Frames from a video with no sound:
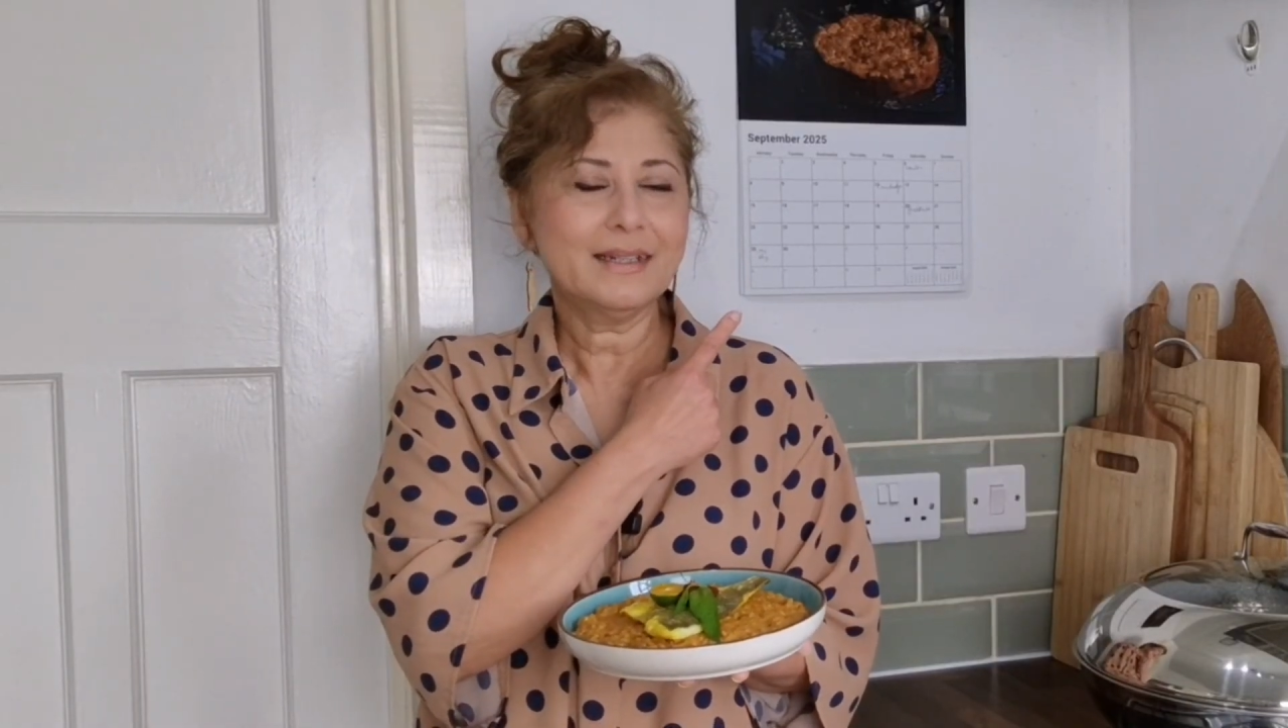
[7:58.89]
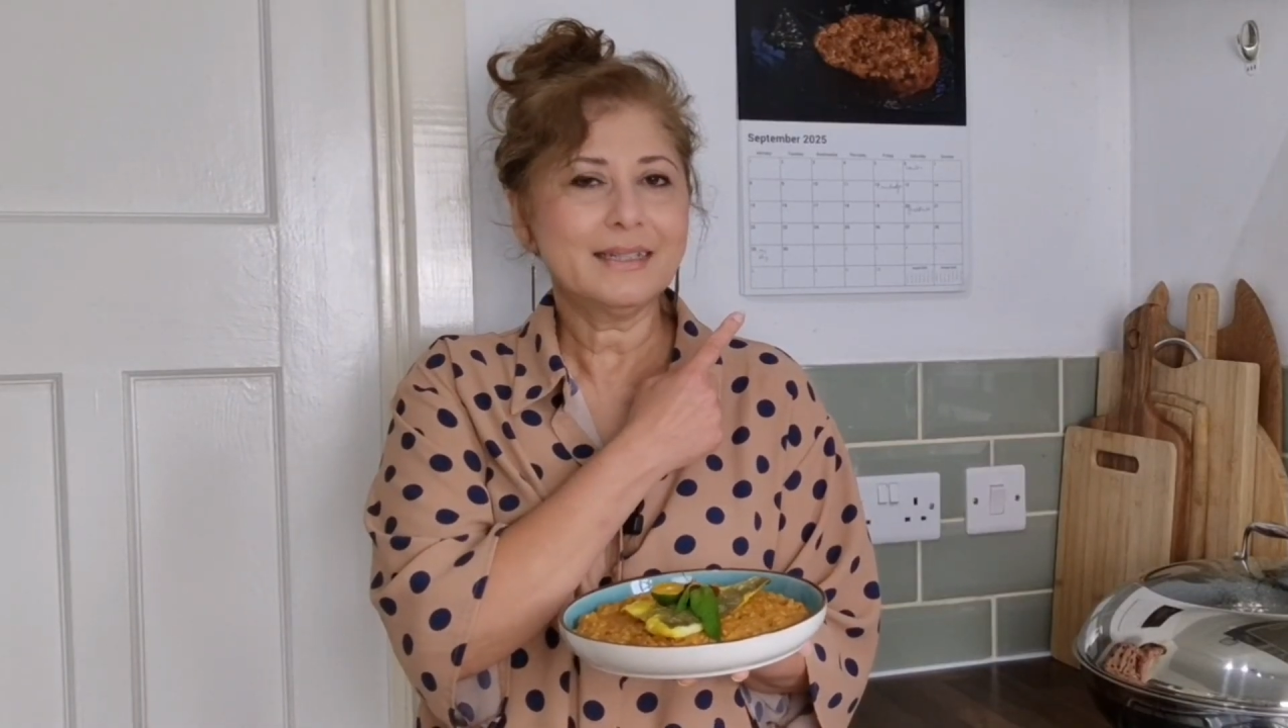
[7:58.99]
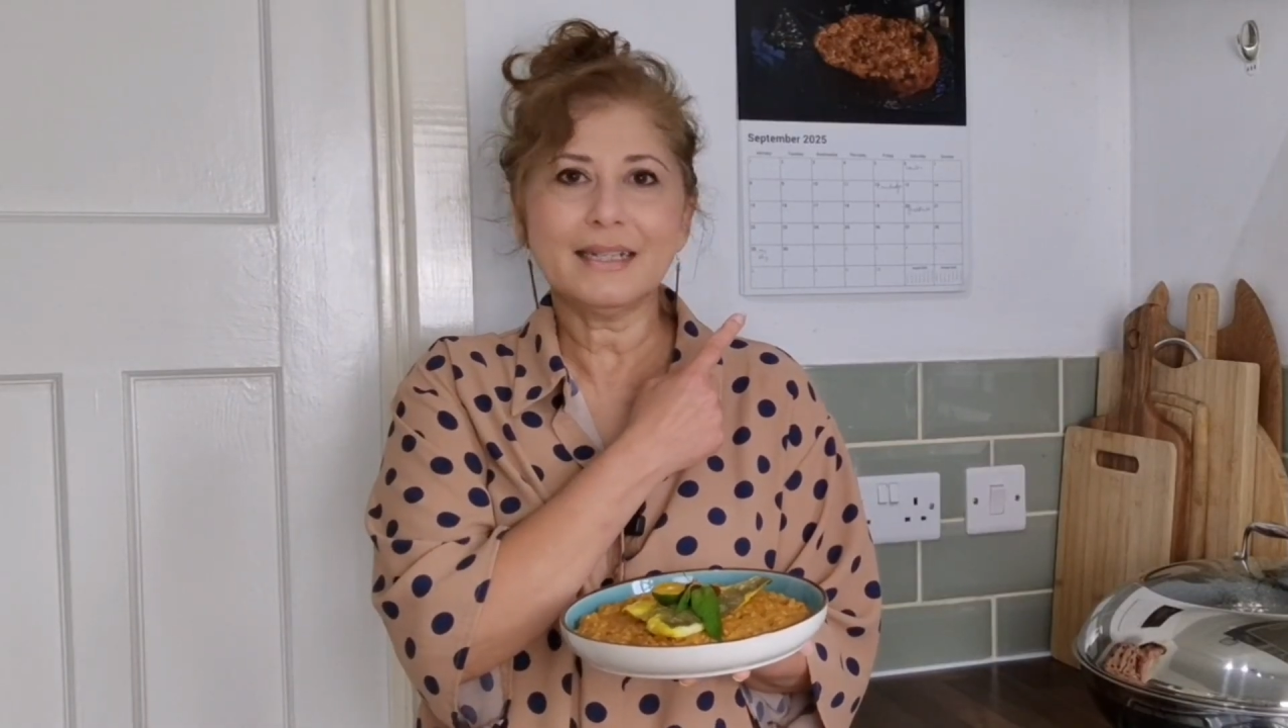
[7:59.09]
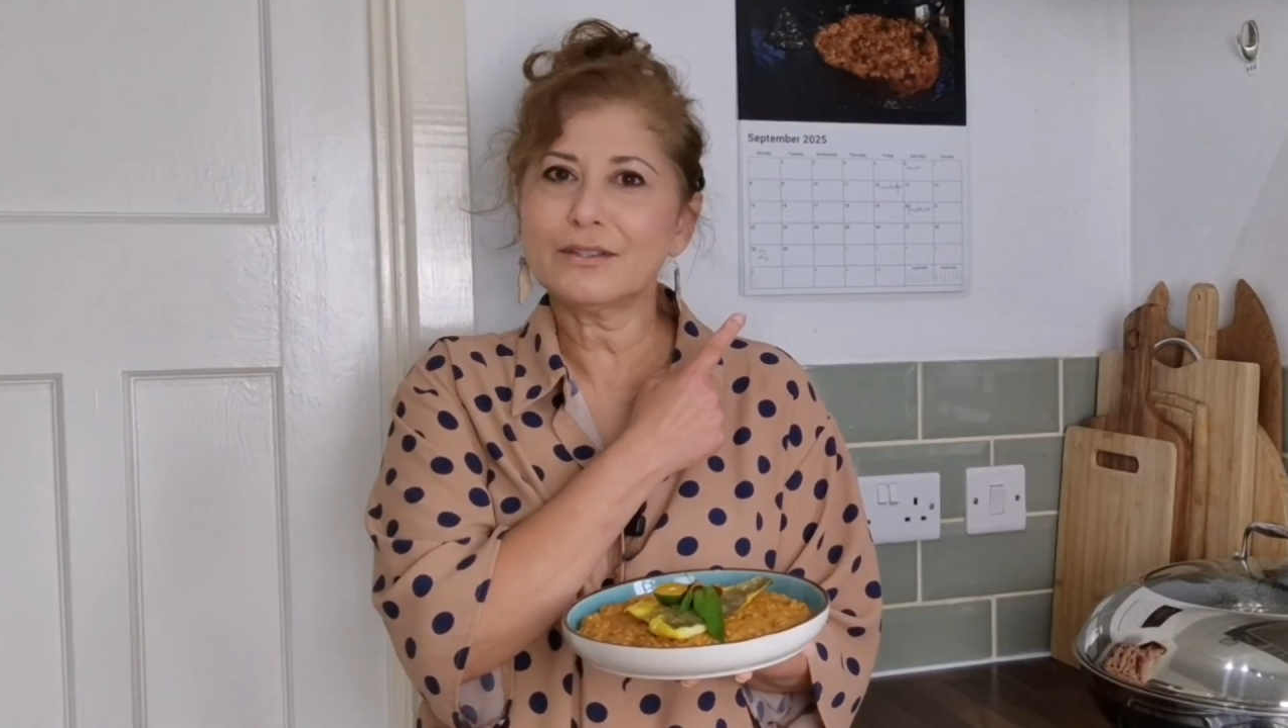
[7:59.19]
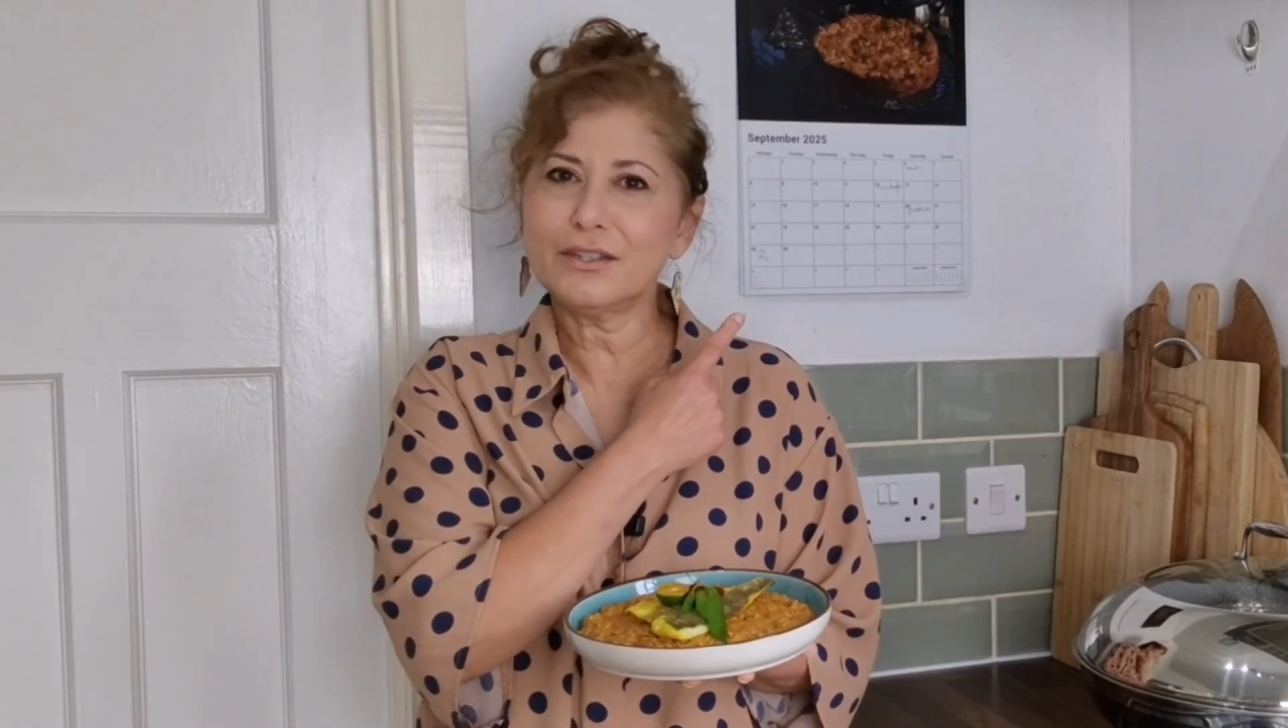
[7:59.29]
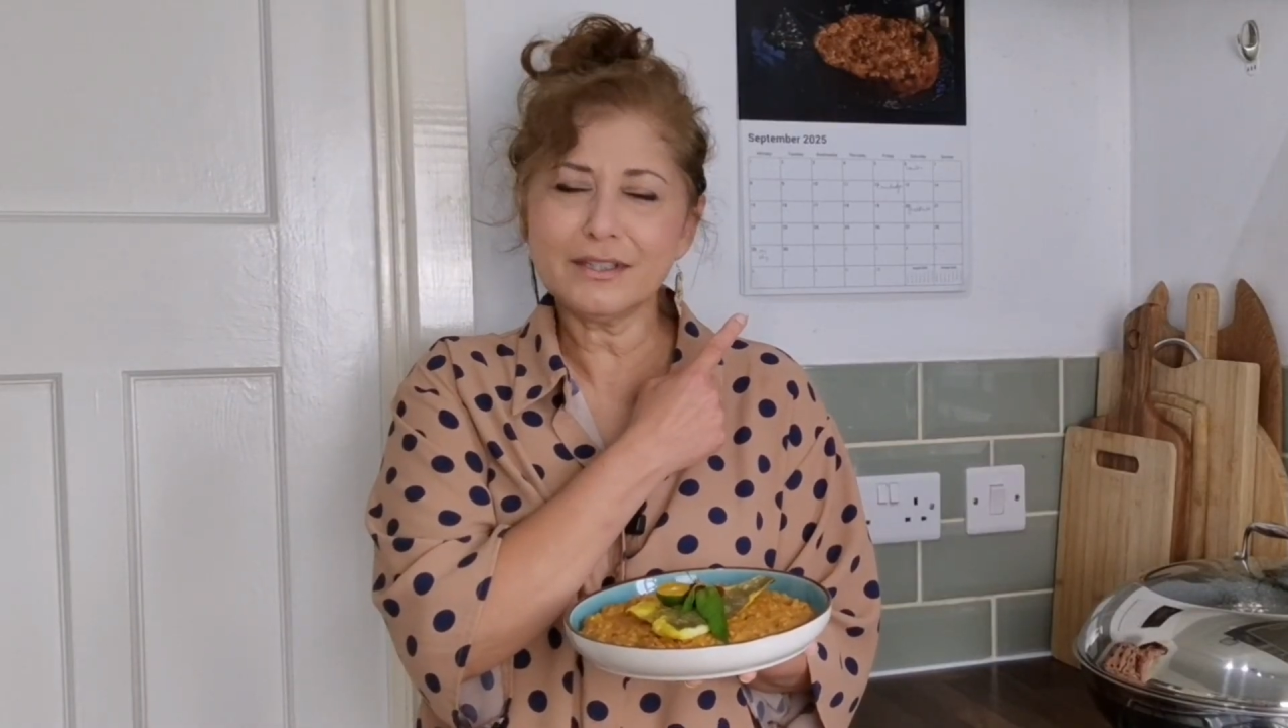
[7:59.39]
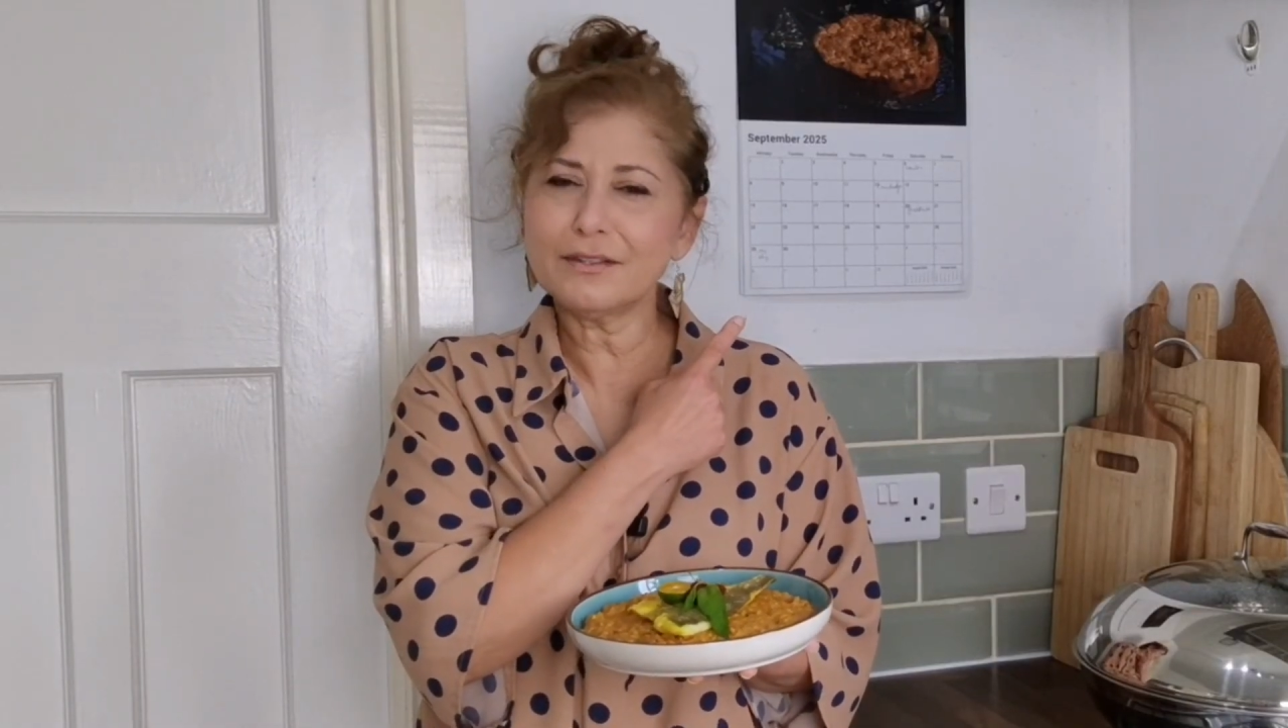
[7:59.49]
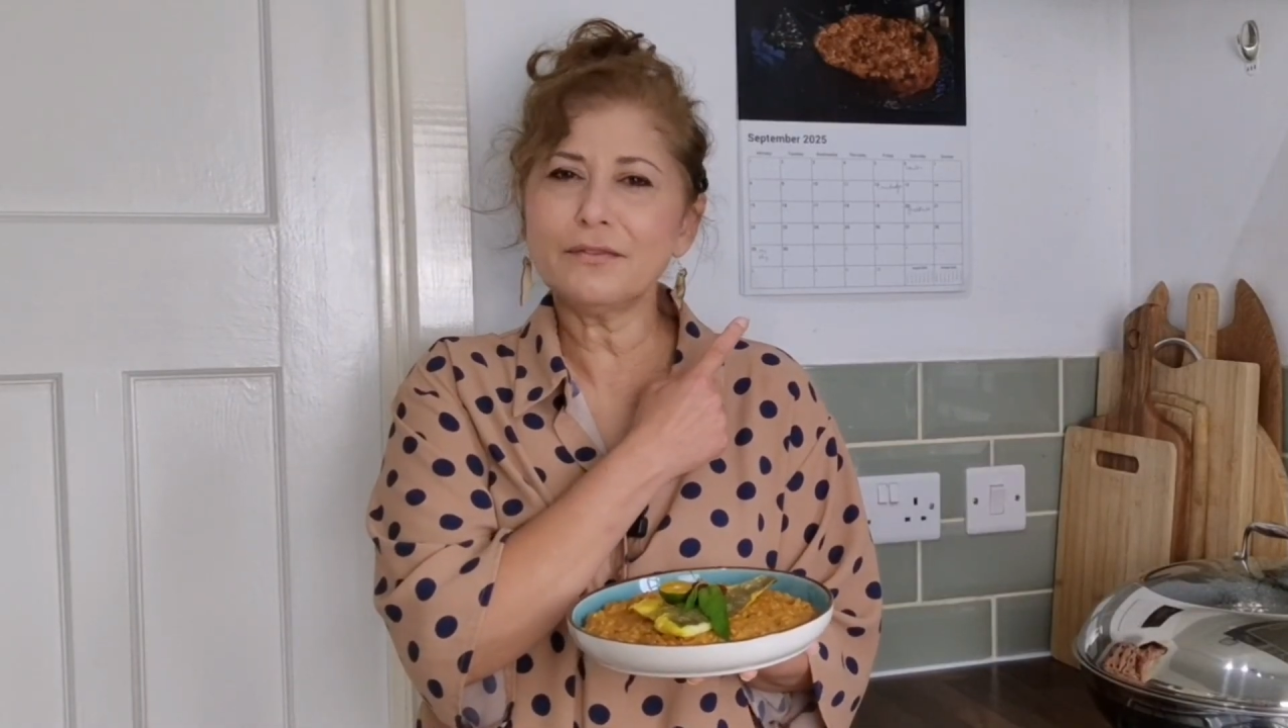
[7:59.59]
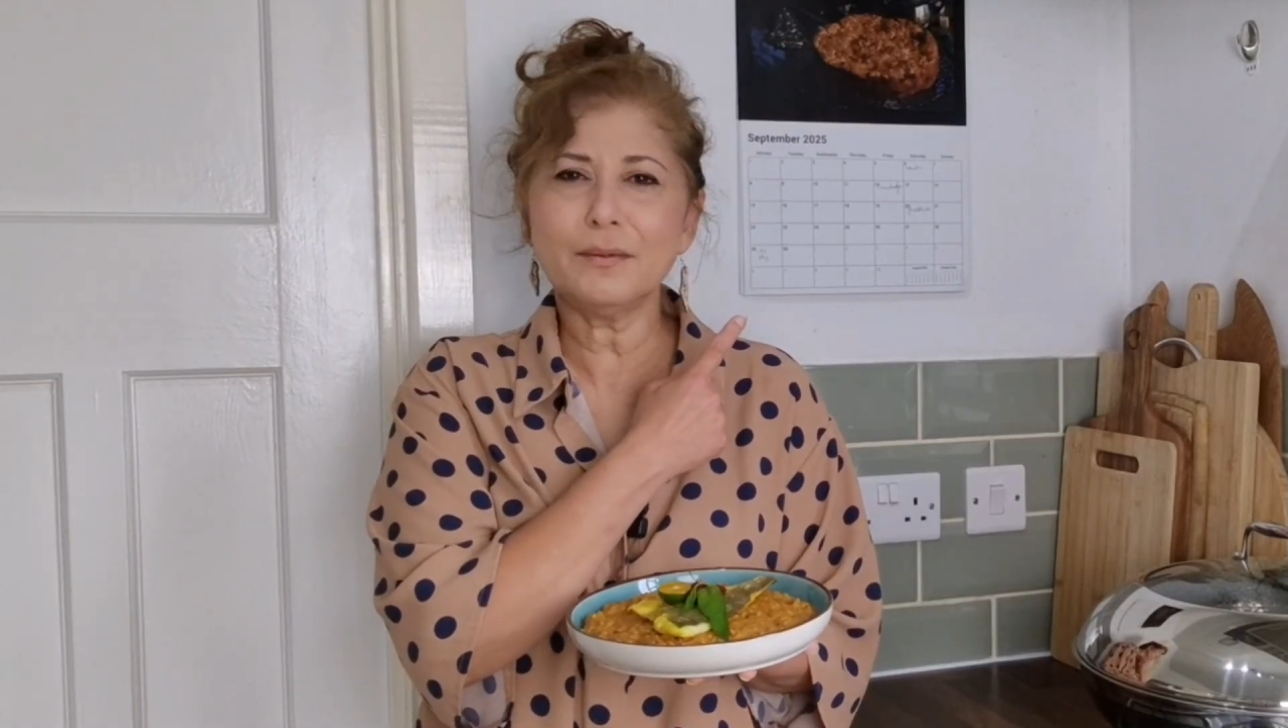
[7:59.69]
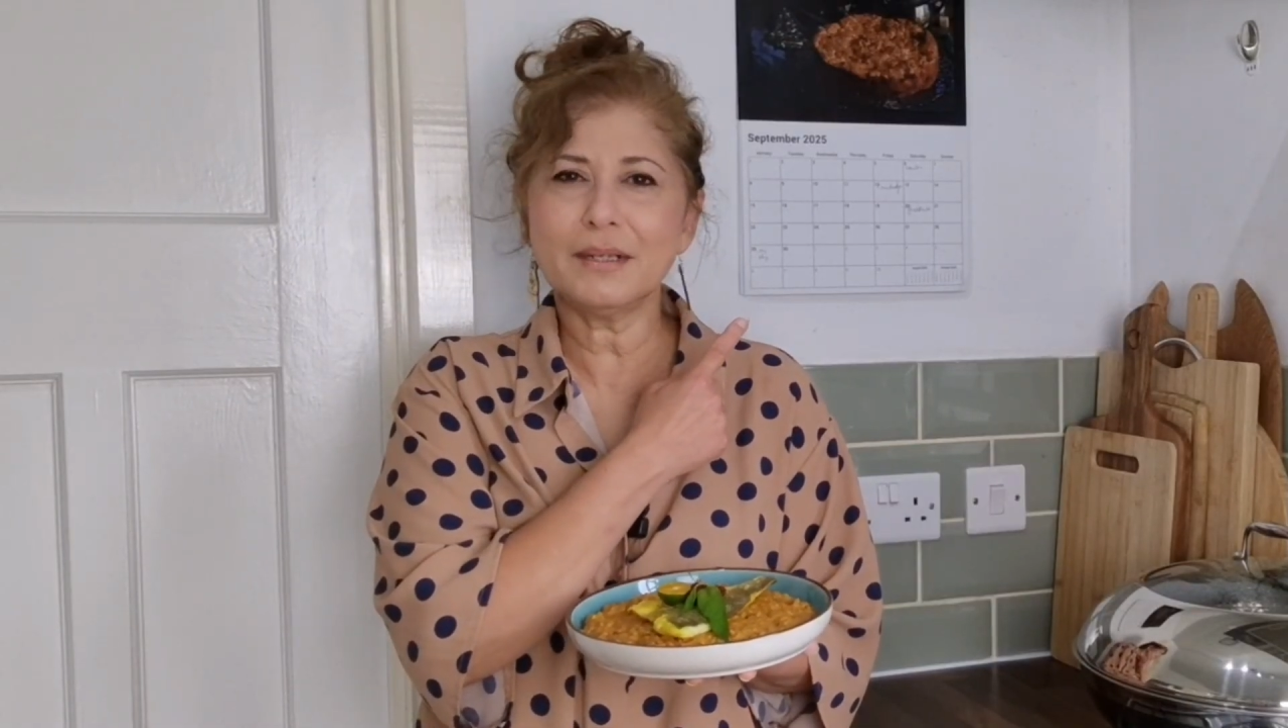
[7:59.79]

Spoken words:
Takes just a few